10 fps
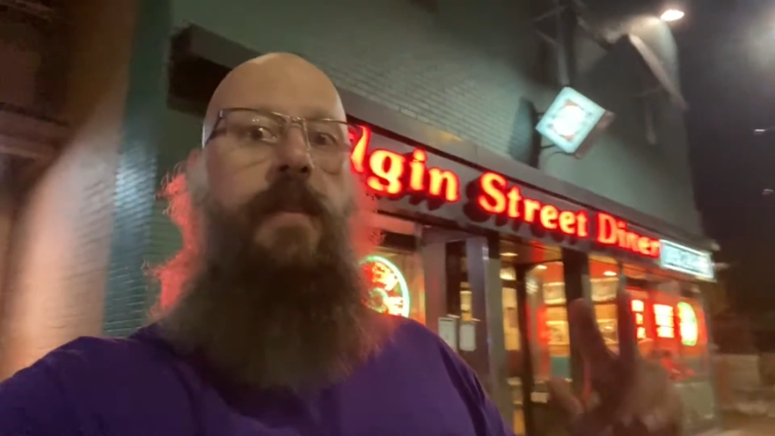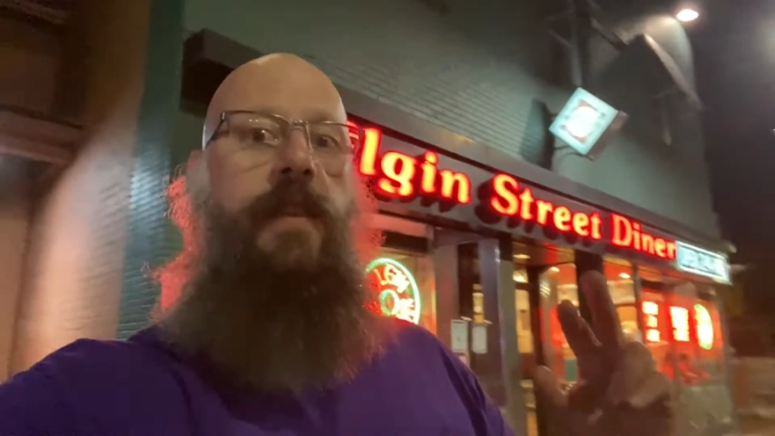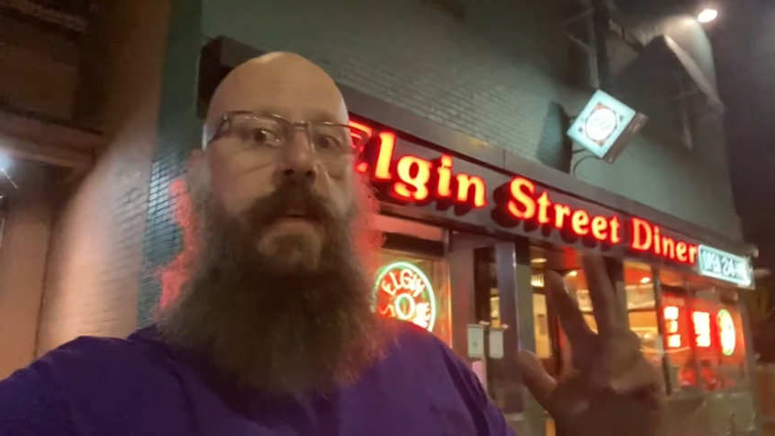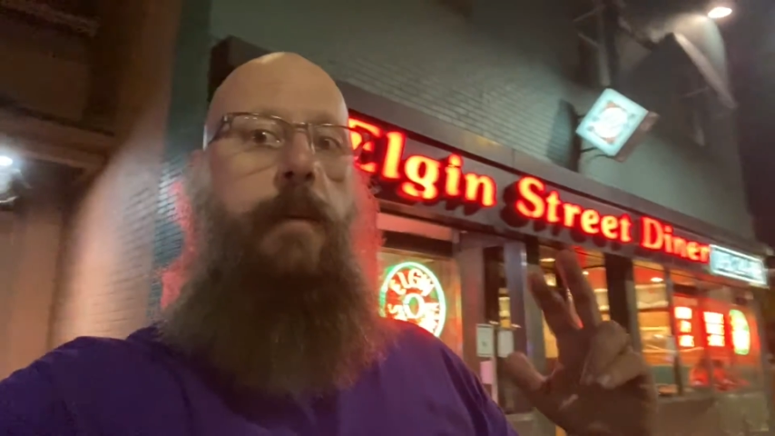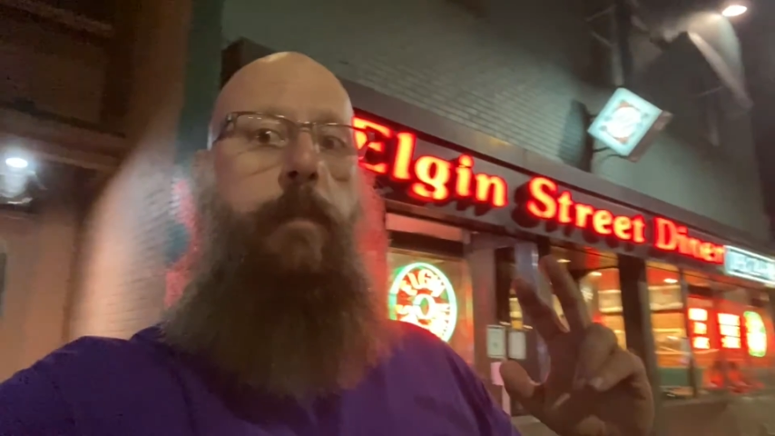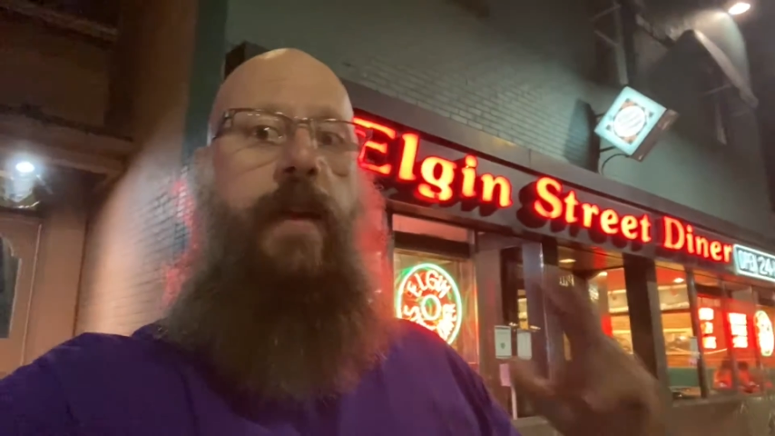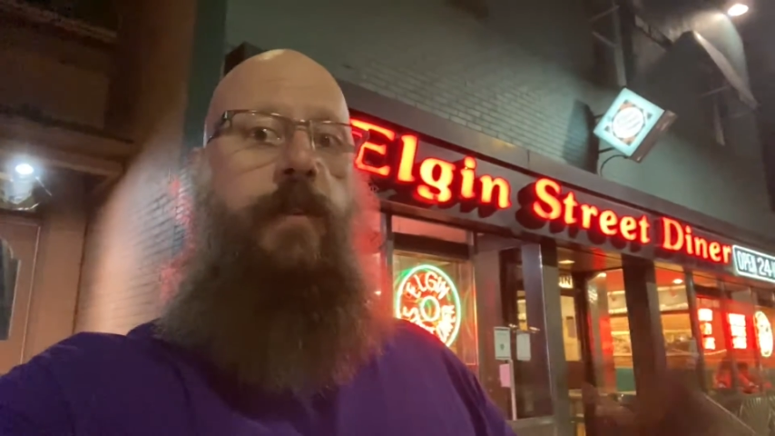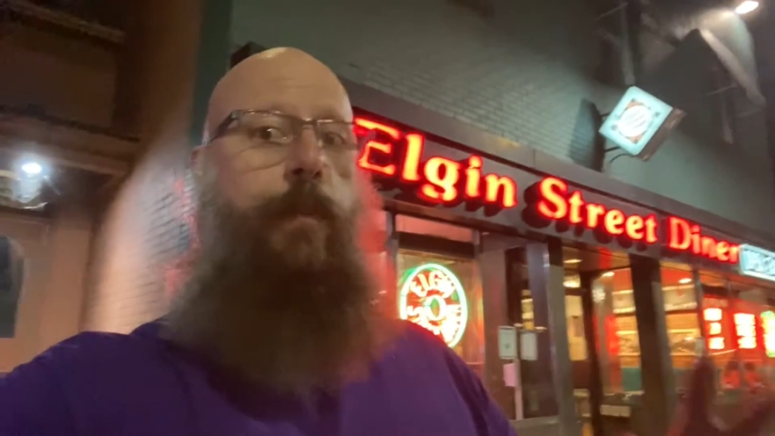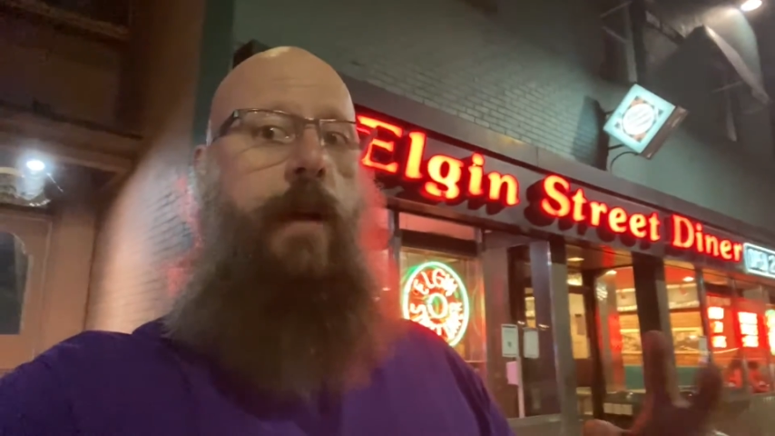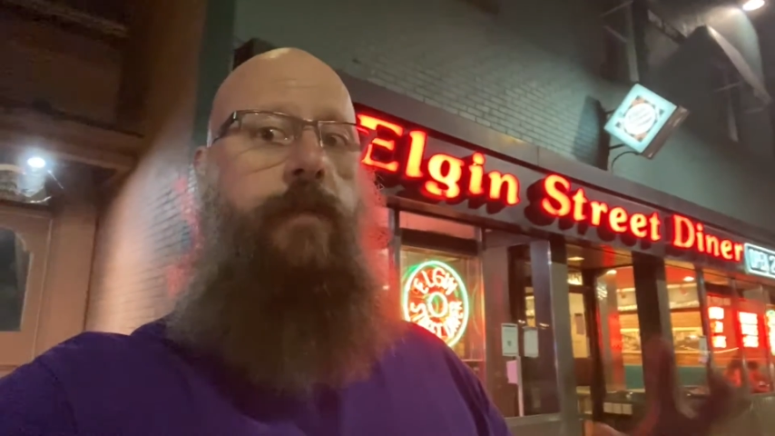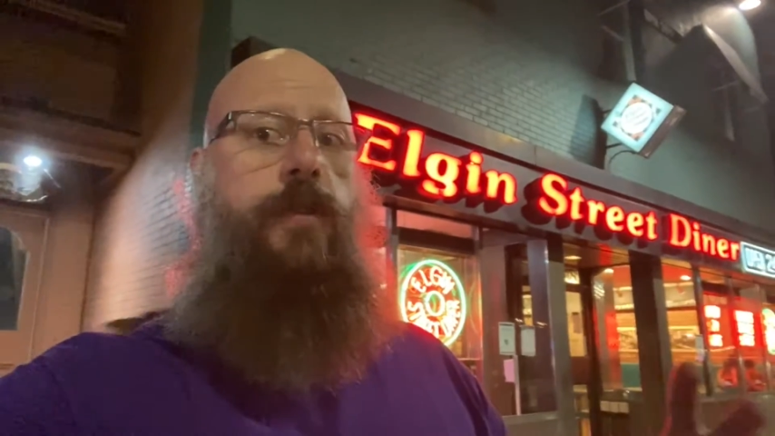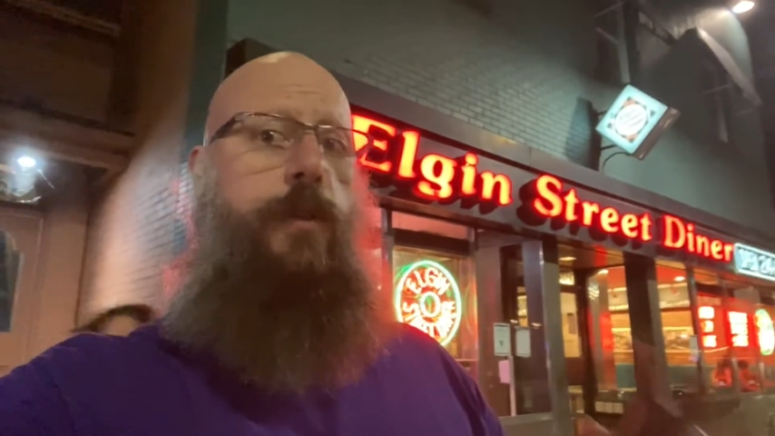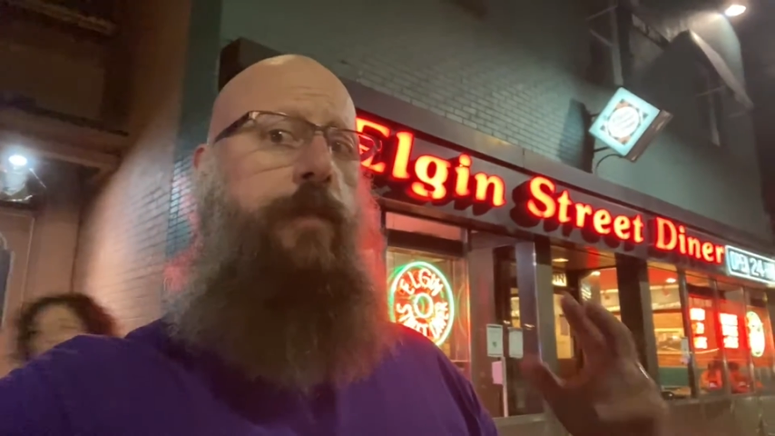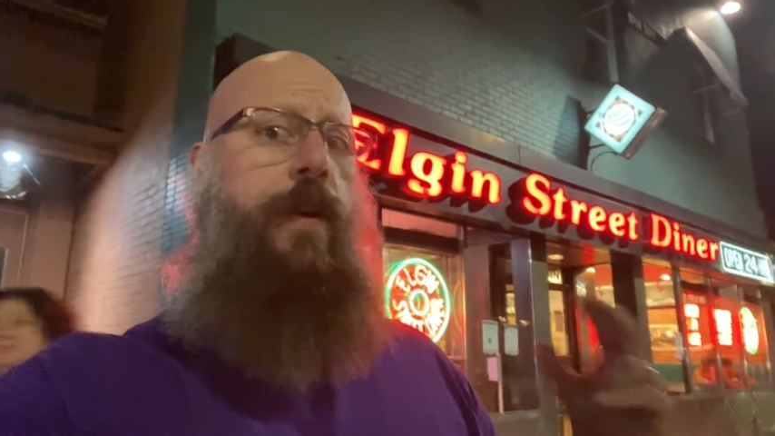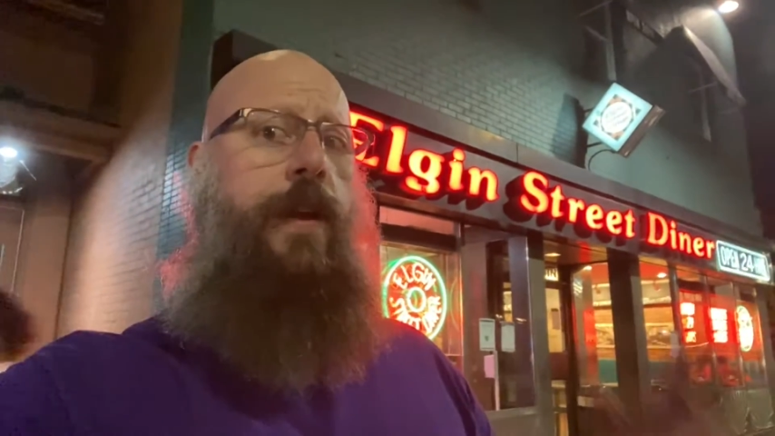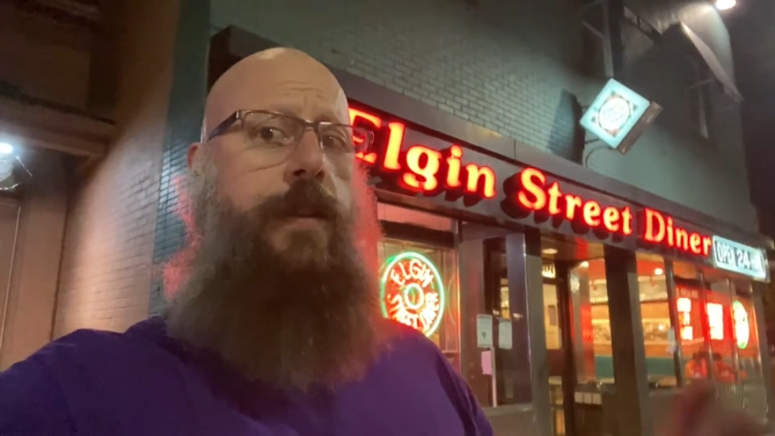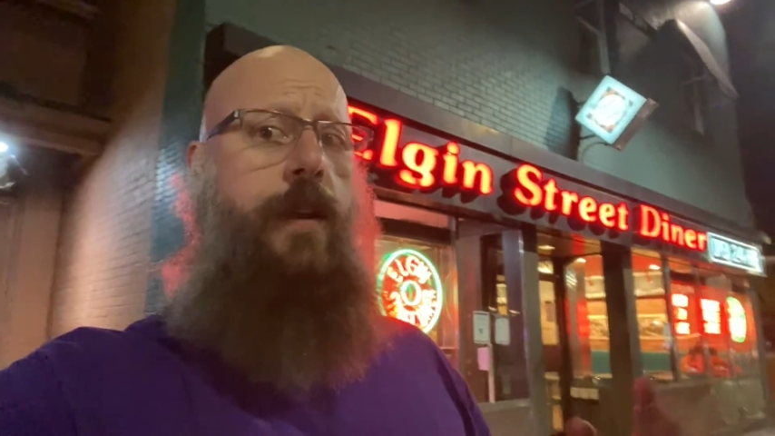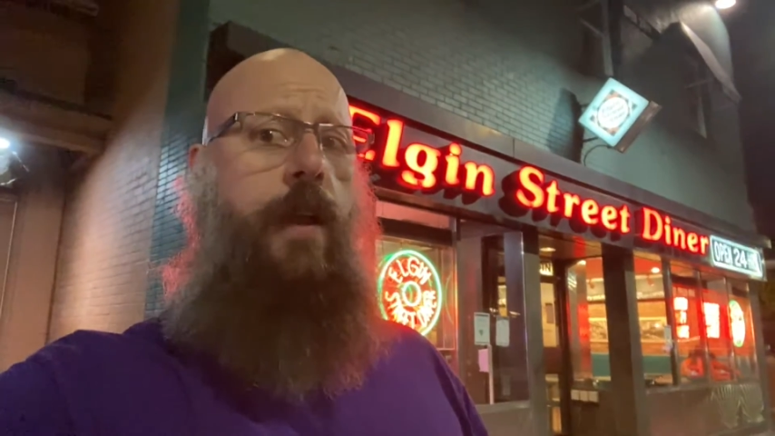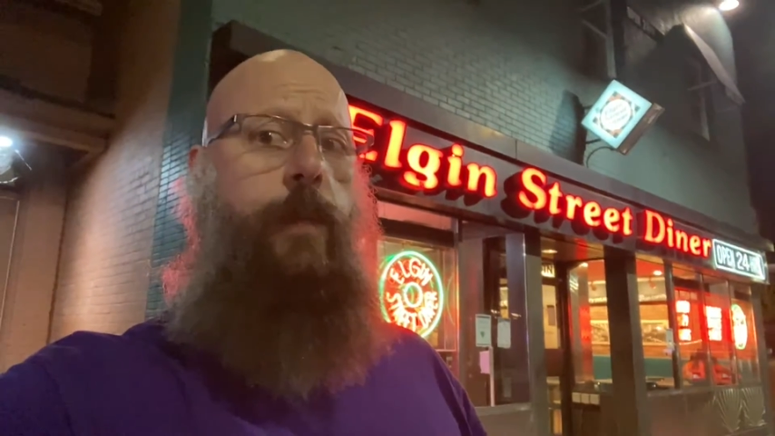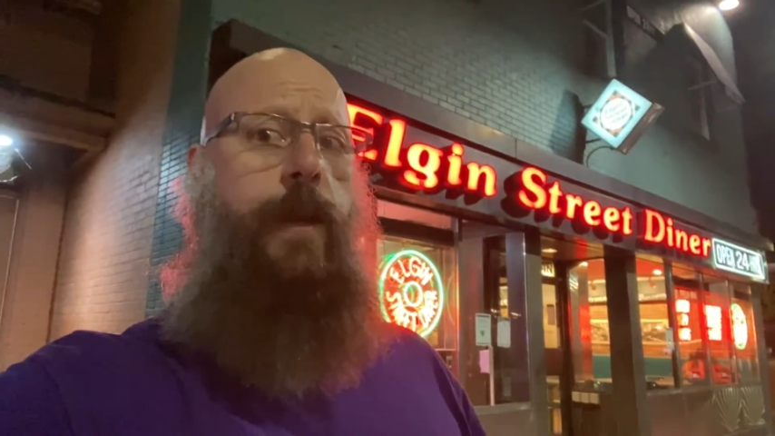The best breakfast you'll find in
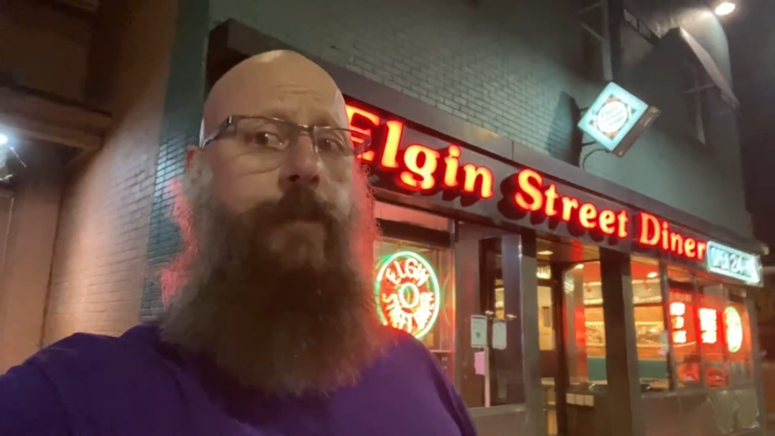Ottawa.